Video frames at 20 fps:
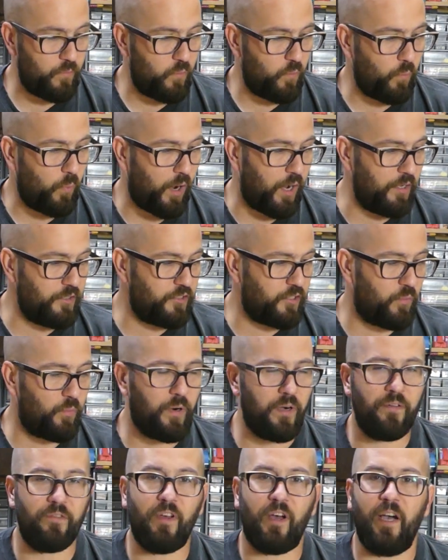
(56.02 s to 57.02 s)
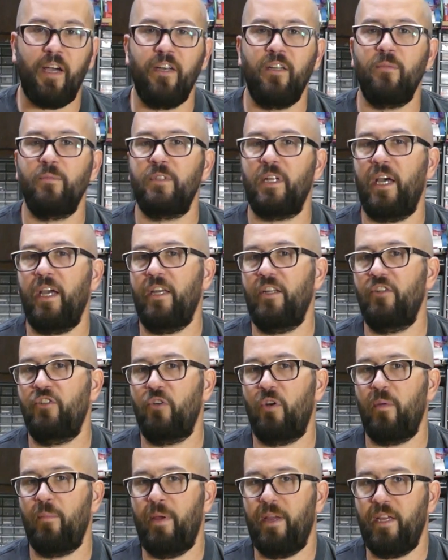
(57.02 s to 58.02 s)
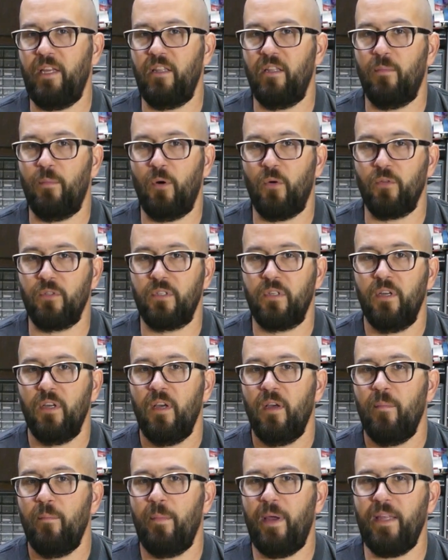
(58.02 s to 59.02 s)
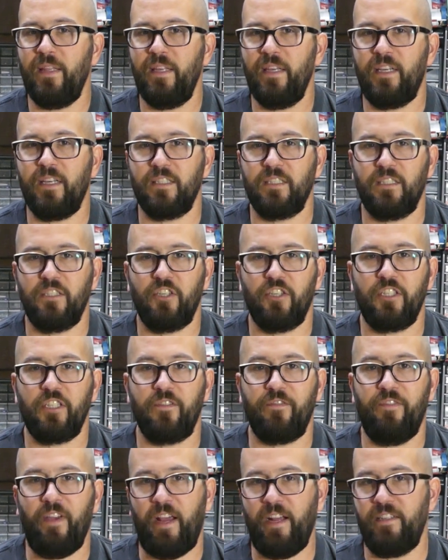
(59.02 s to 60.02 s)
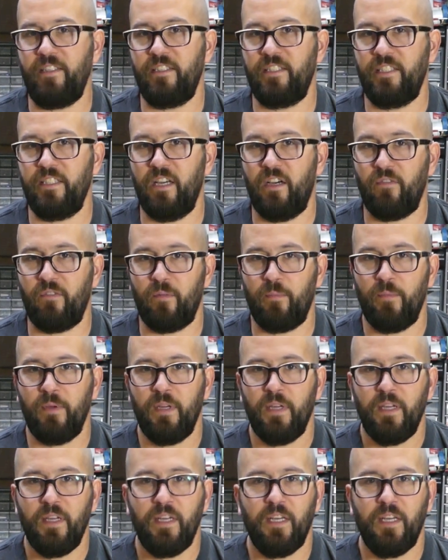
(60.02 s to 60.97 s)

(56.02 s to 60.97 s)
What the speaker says: Wands are one of the items I enjoy making the most, mainly because of just the fantasy of them.